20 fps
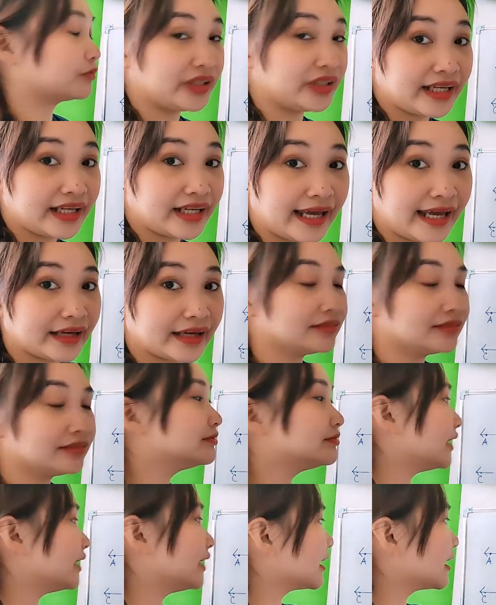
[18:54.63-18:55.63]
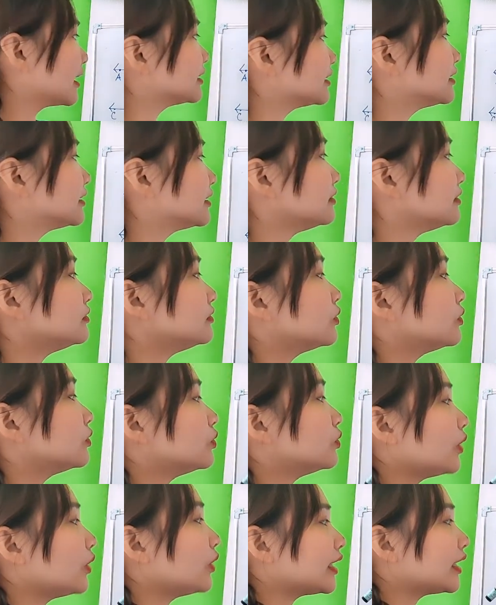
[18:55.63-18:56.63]
if we have
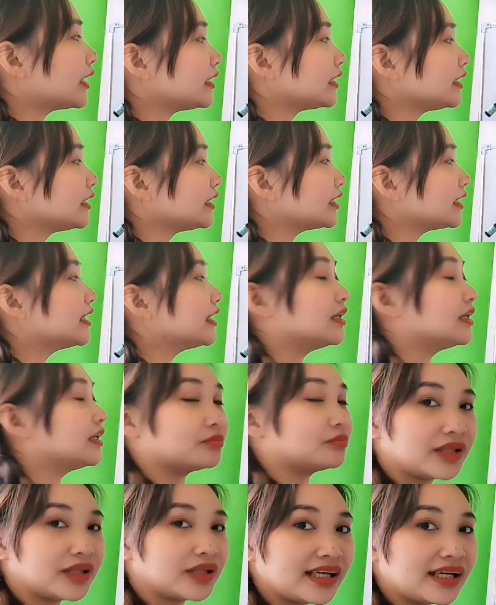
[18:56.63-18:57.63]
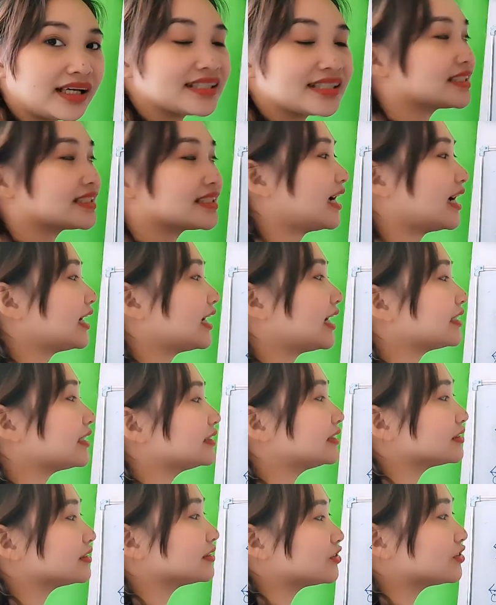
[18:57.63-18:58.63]
angle 1 plus
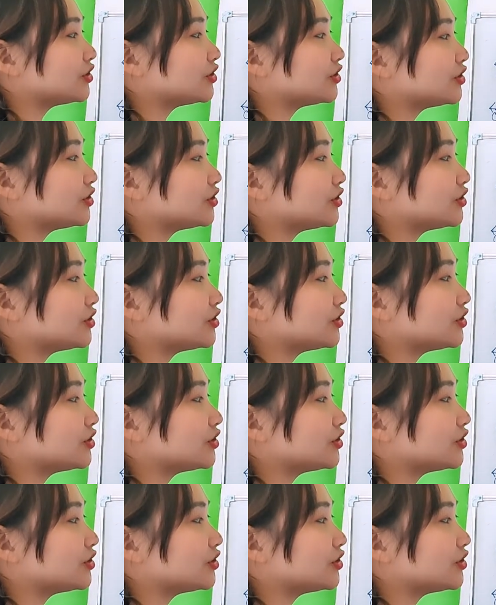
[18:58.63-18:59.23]
angle, we have